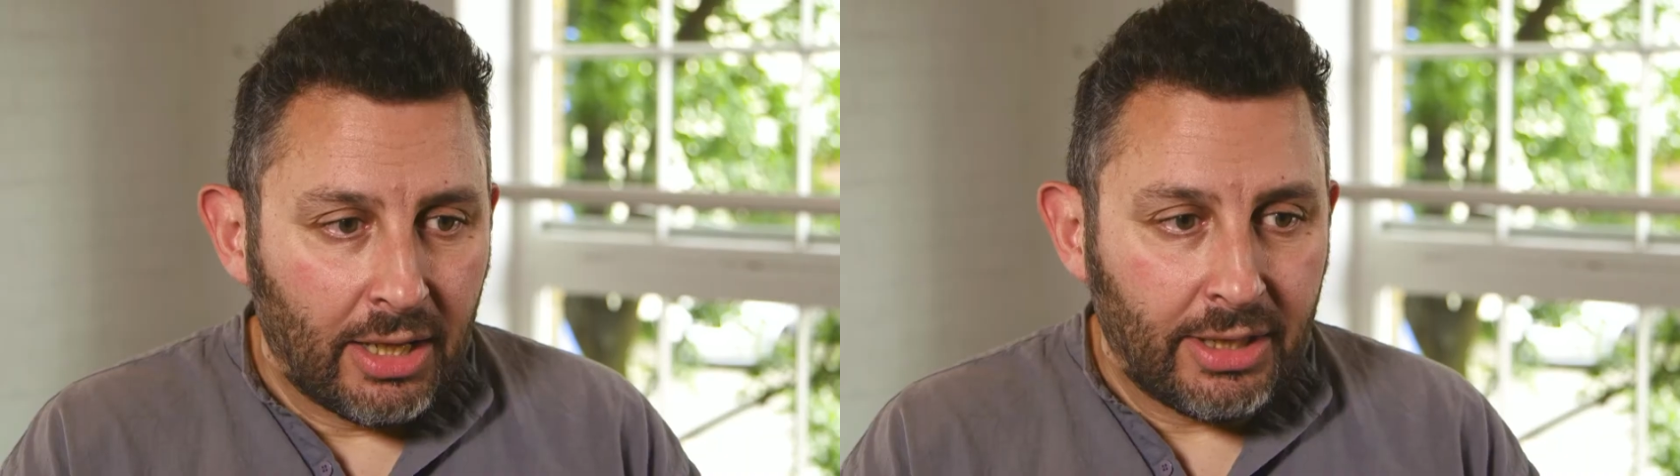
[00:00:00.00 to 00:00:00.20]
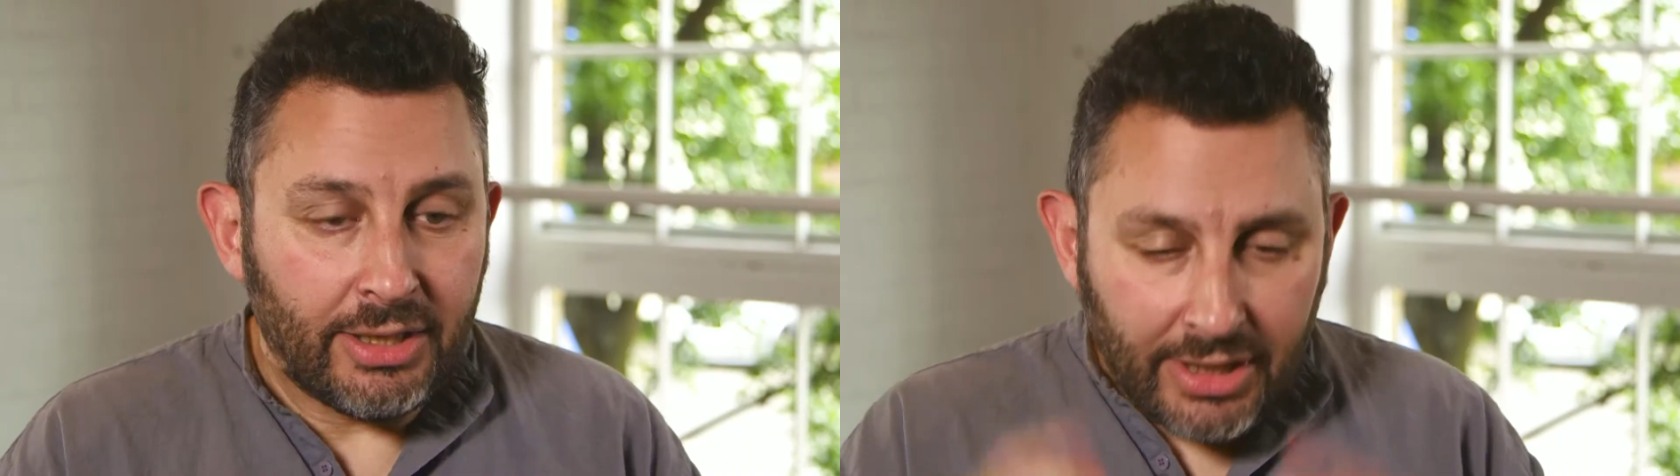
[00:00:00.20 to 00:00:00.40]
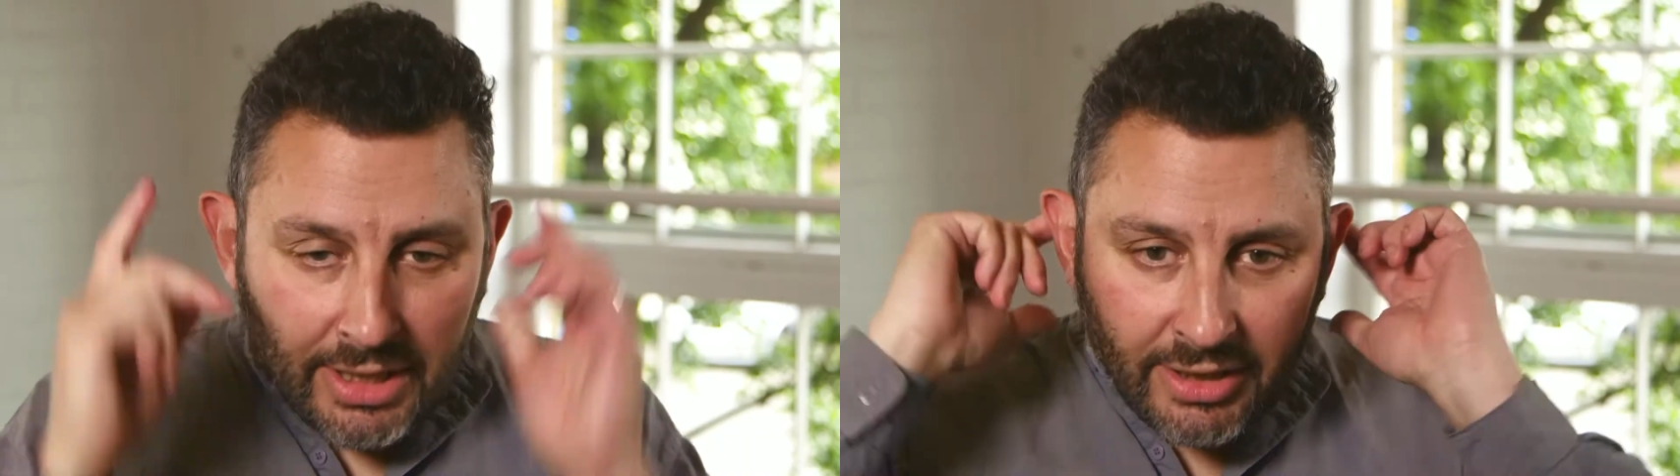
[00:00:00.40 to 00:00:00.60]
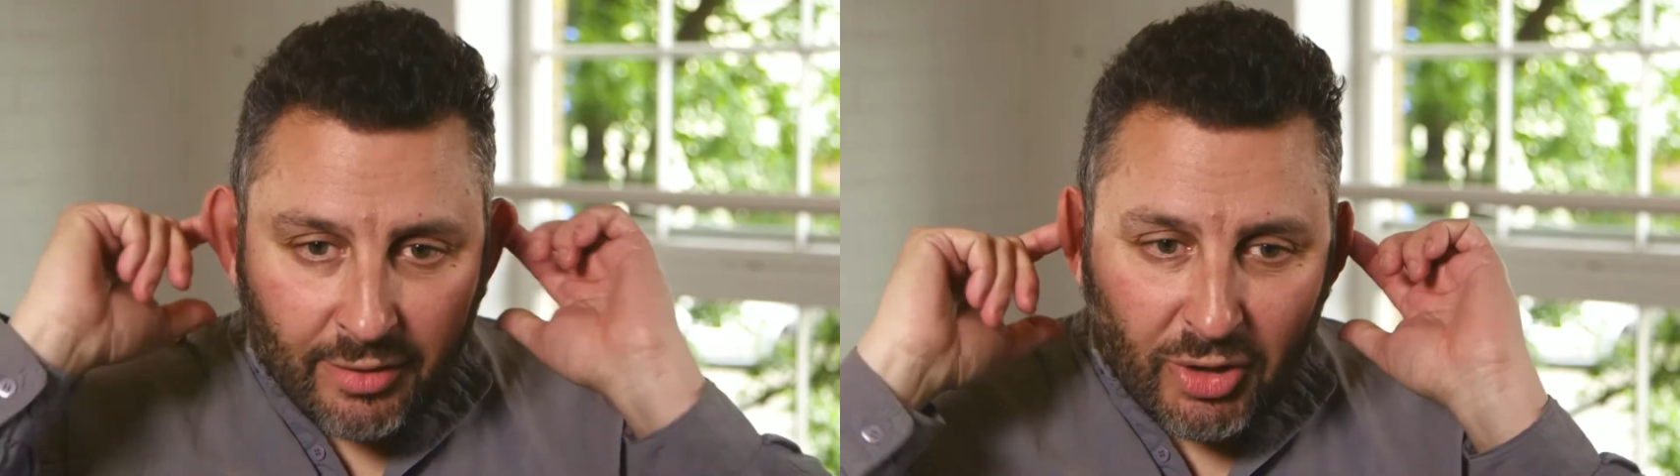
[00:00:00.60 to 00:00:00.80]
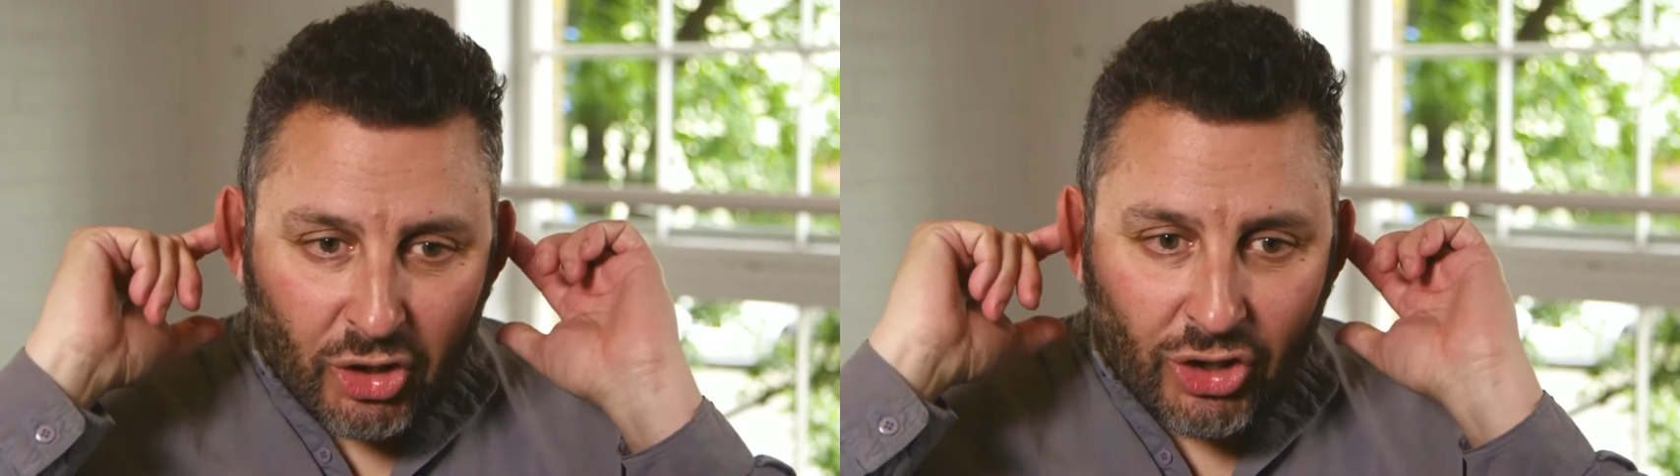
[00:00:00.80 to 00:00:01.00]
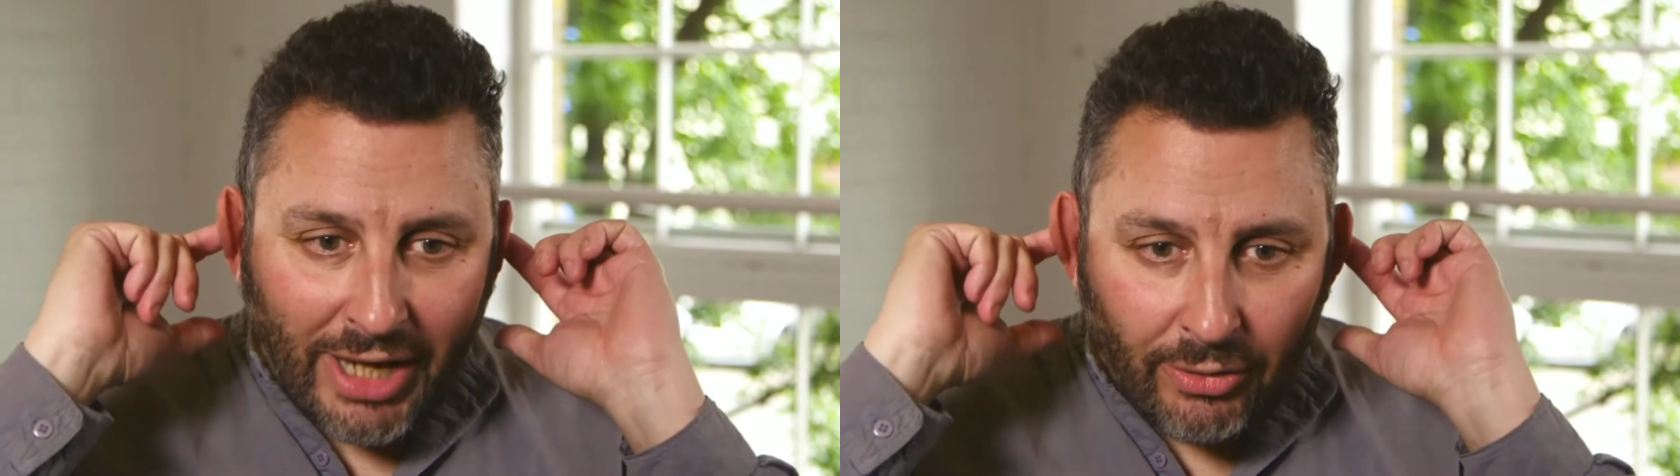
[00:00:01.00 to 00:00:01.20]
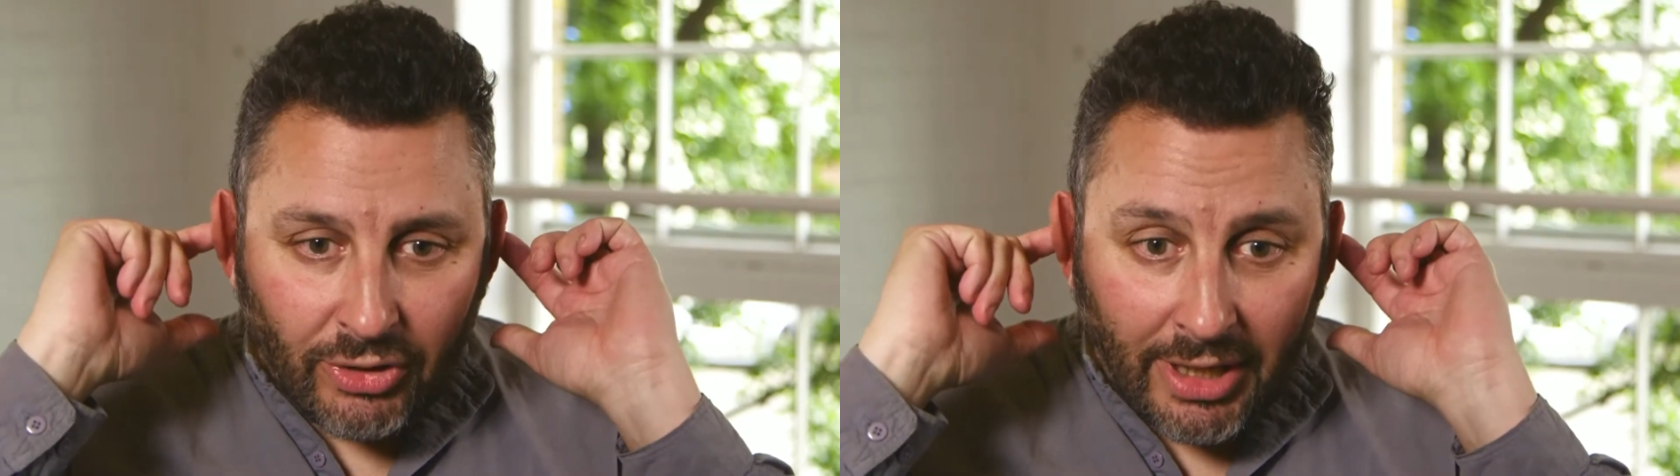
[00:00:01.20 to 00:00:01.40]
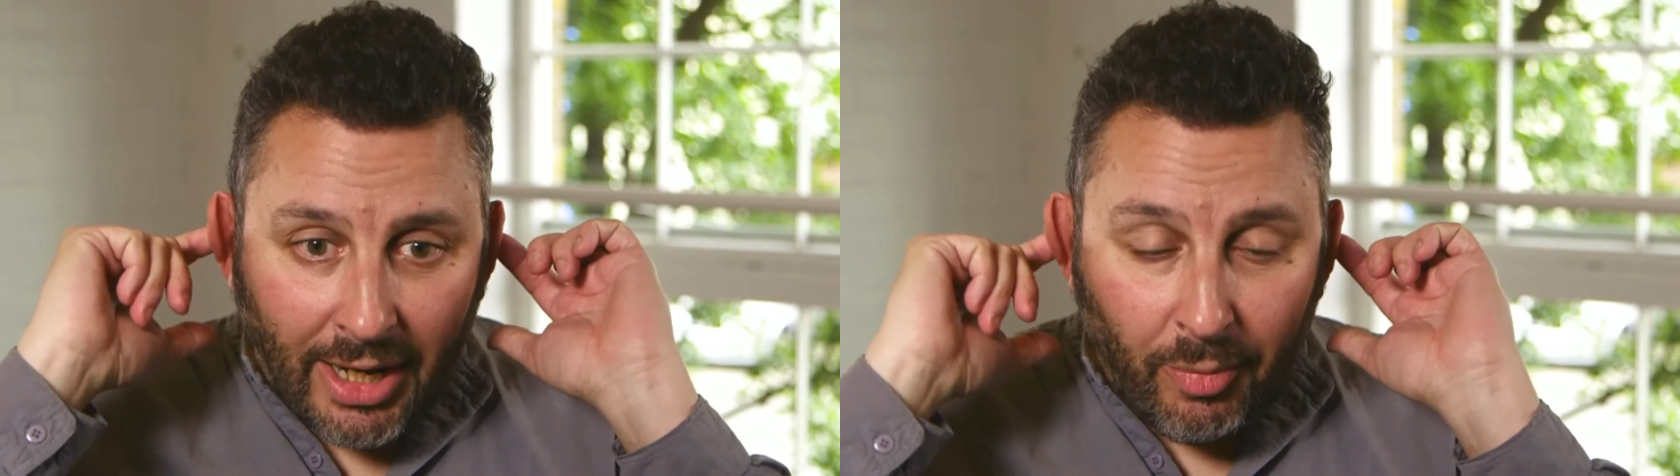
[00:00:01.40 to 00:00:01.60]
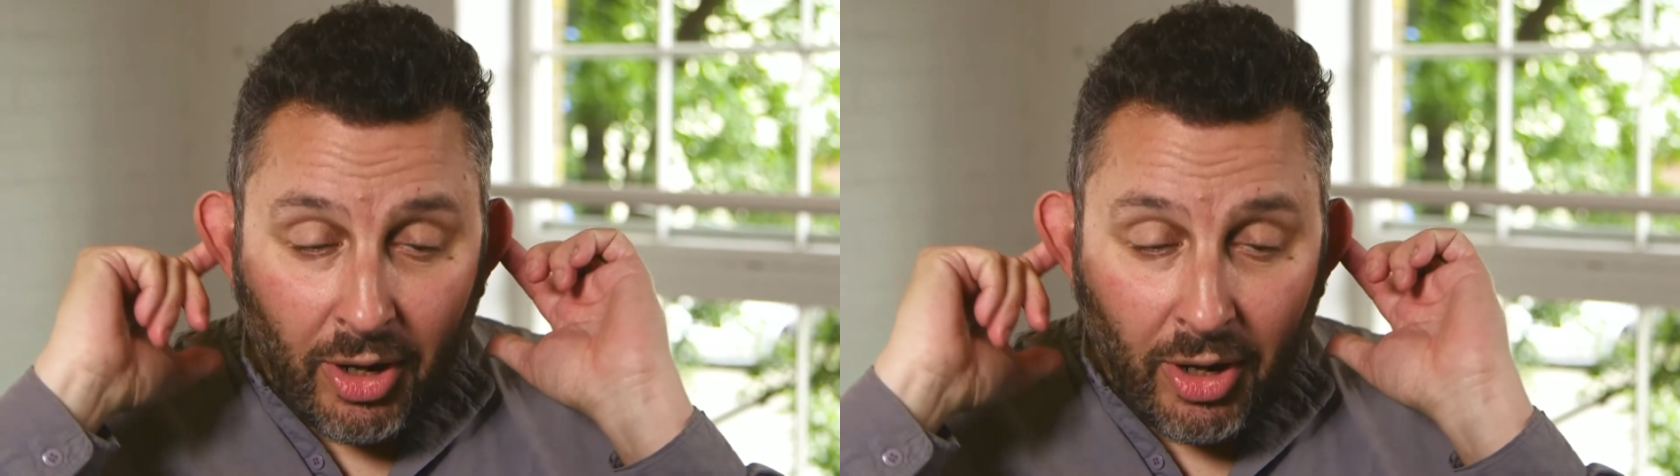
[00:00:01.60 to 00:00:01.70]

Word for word: These ears have been shouted at